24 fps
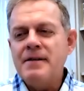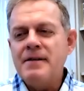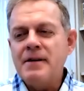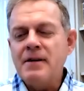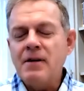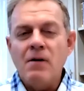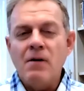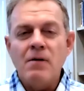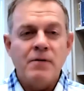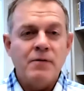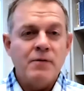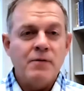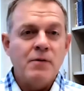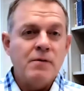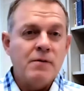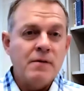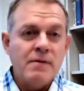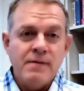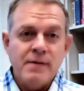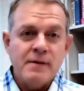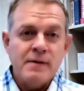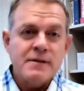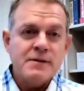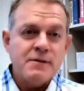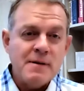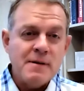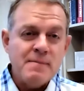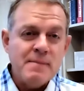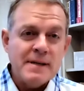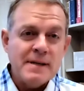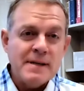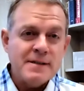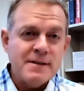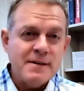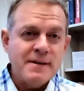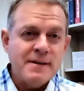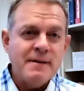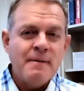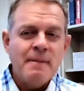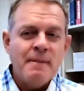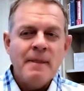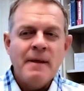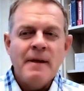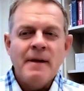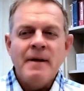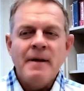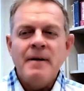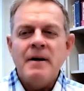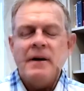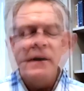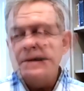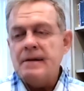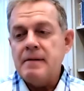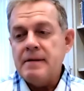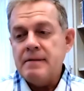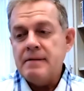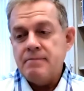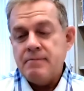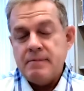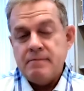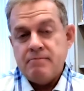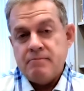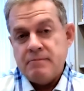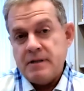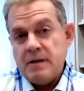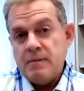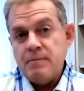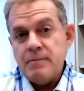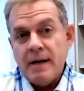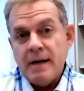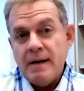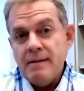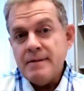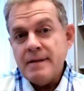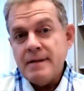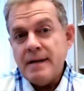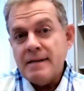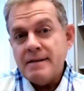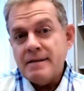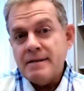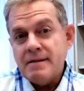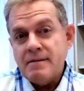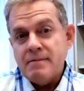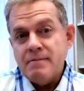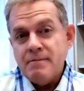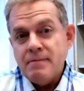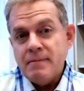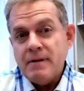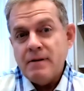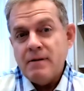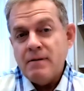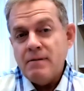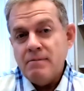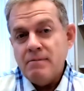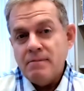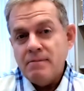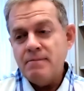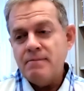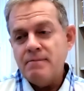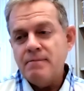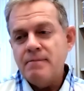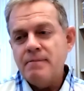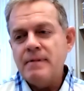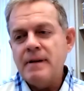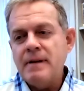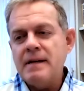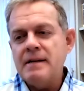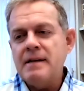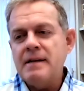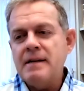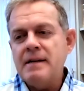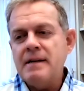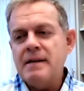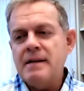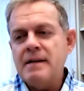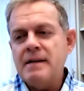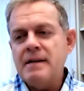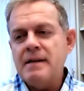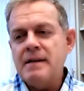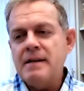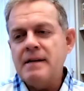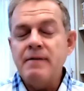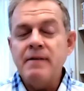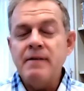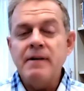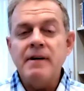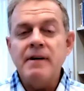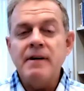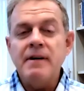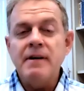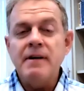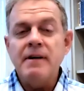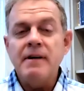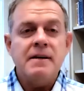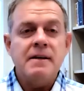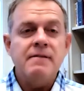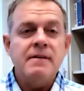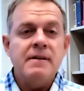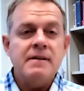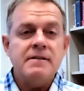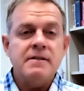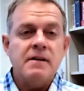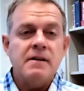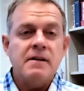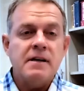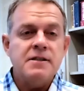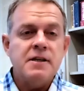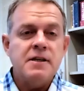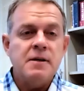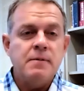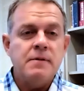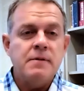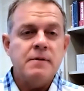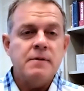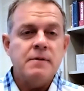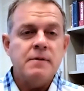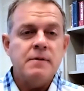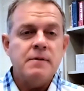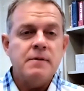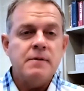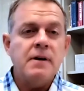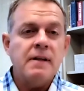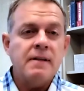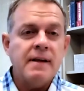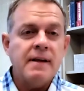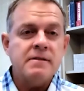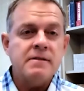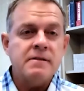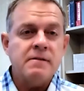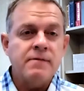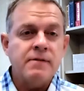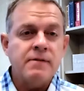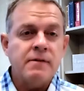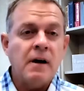to go through the first trimester. And sometimes that's, that it can be very effective, and it's a lot cheaper than $20,000